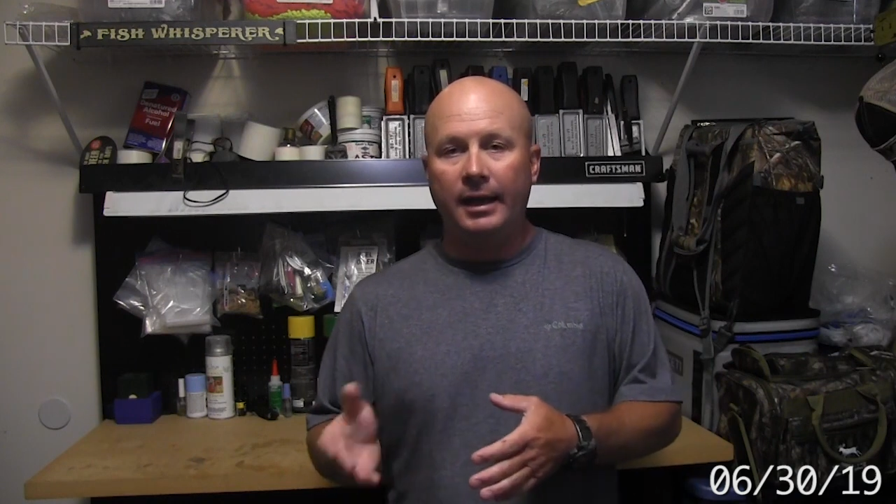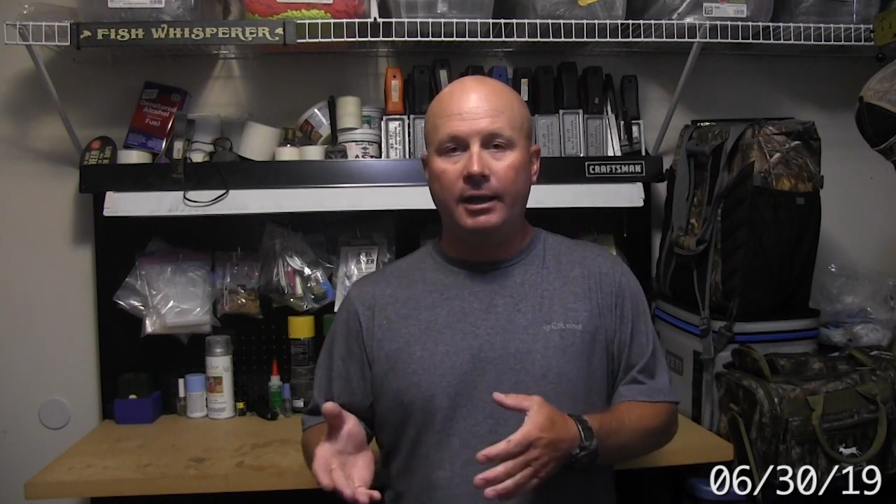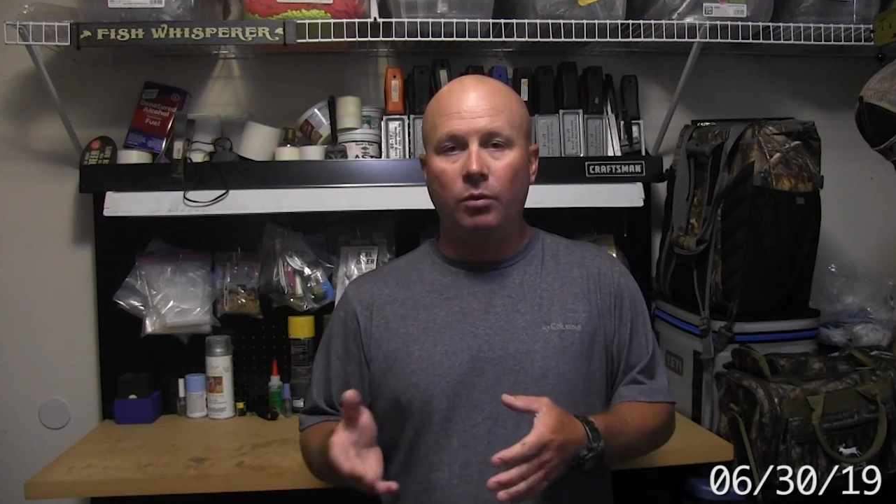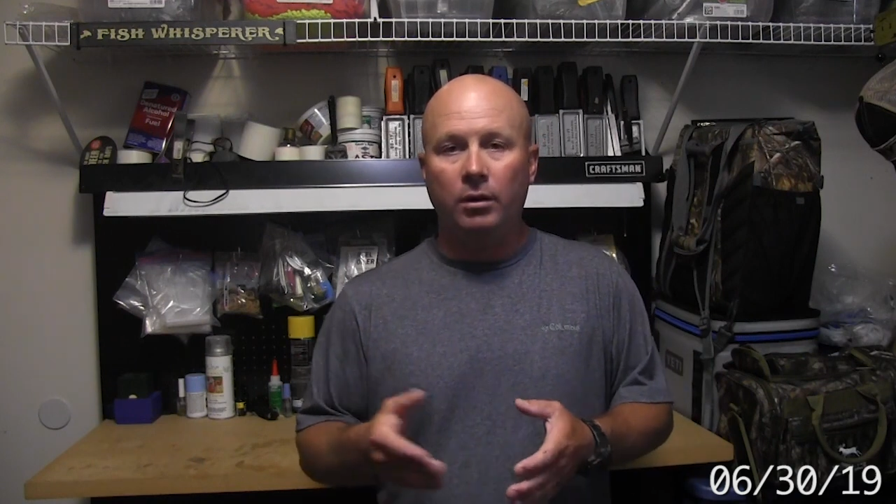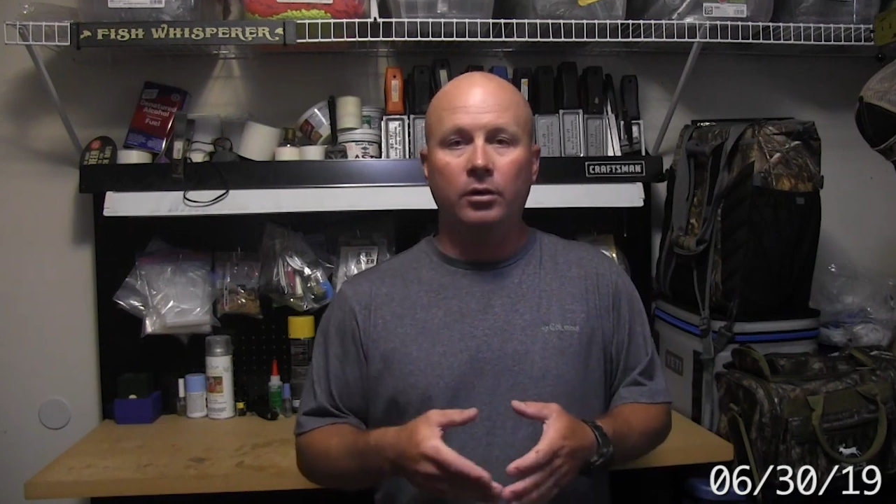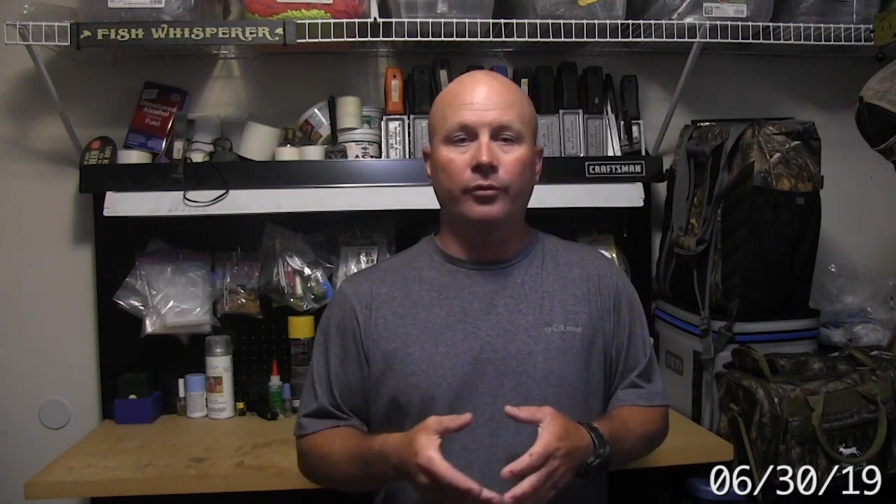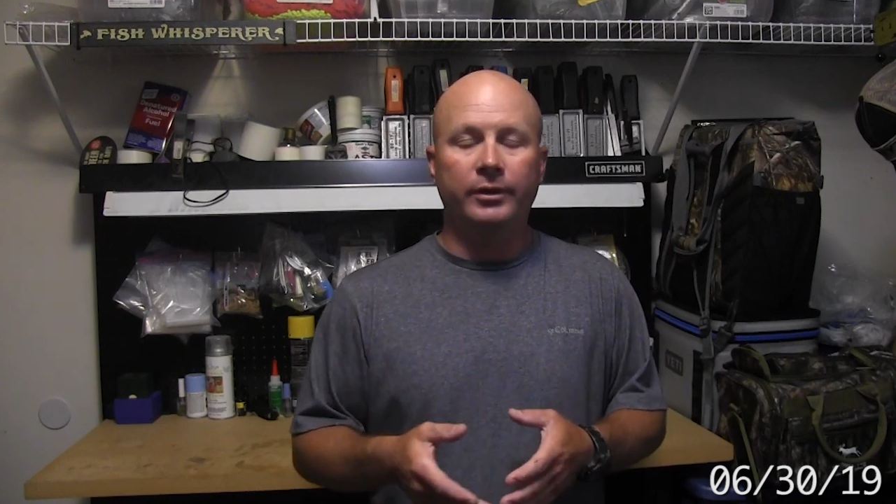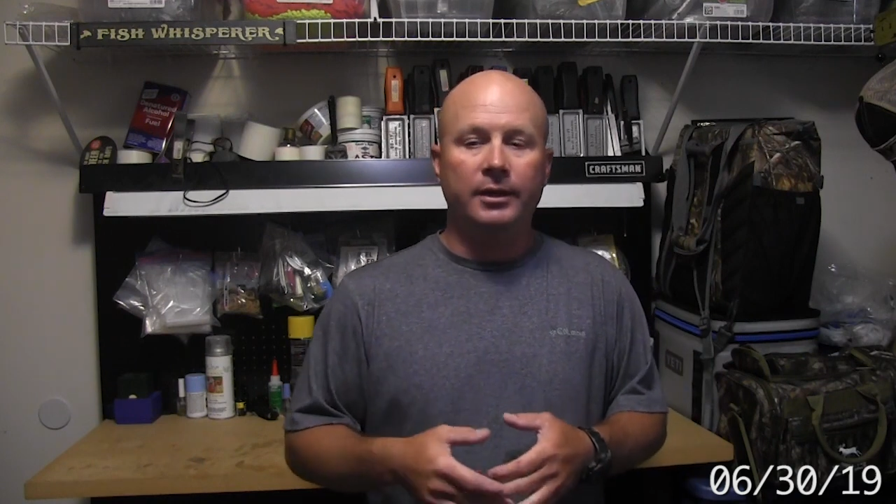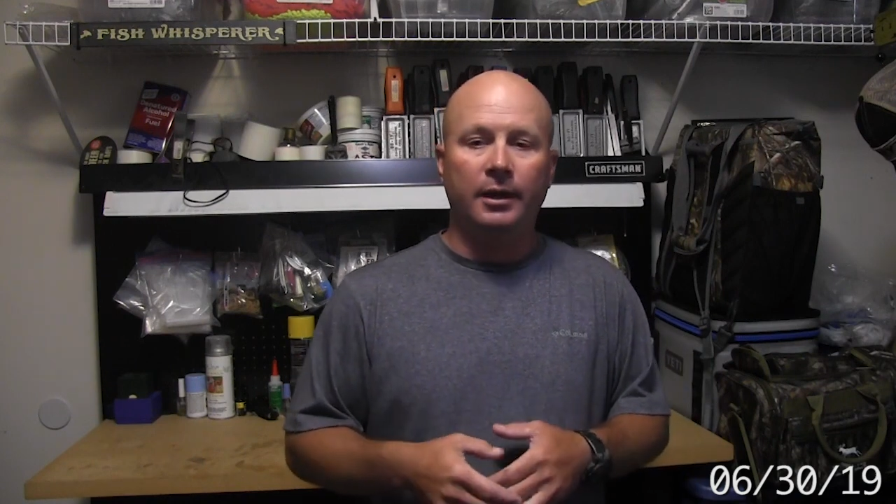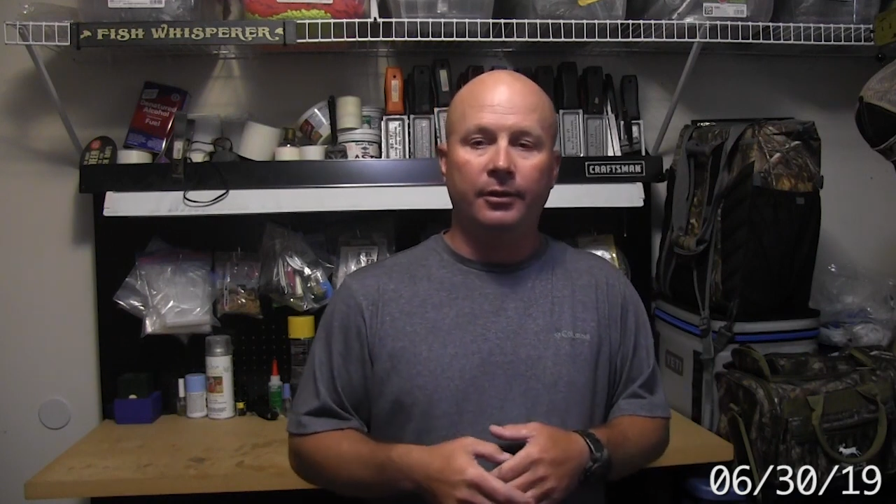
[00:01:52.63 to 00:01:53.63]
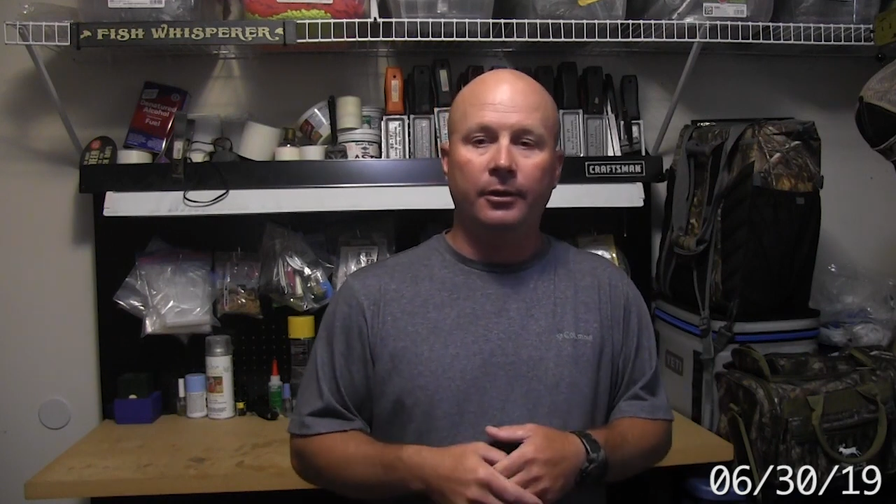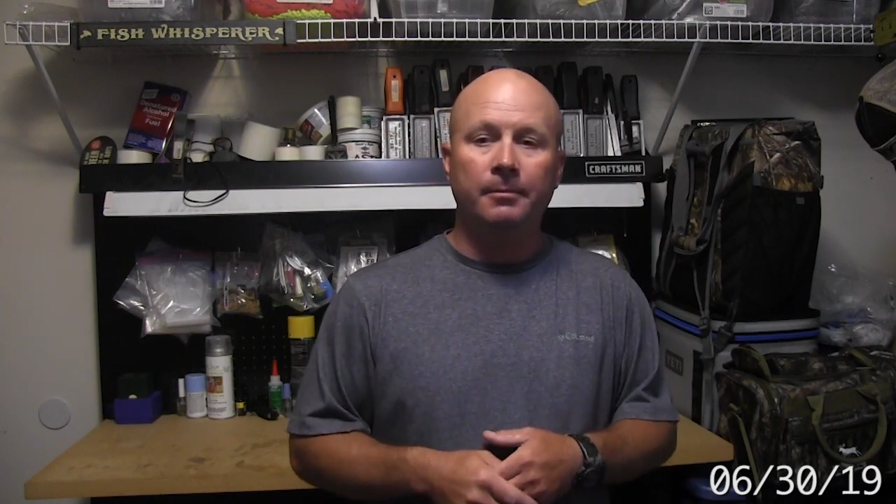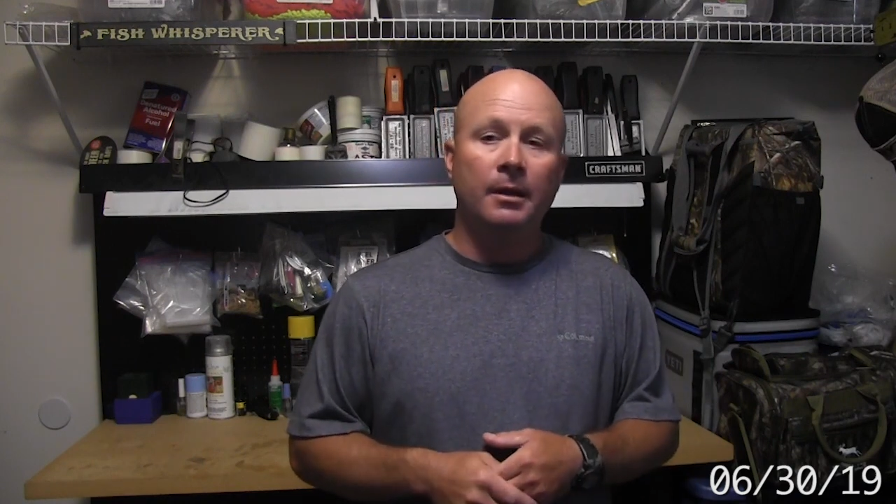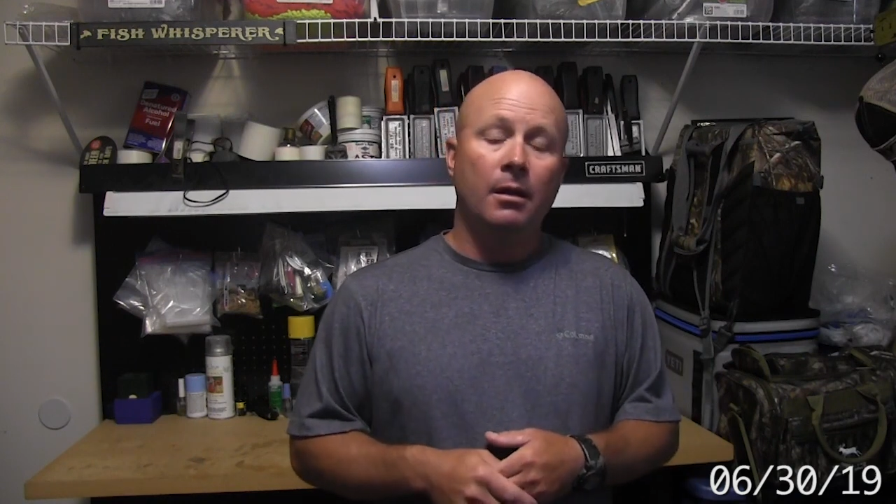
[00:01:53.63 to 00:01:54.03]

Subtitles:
like one over the other.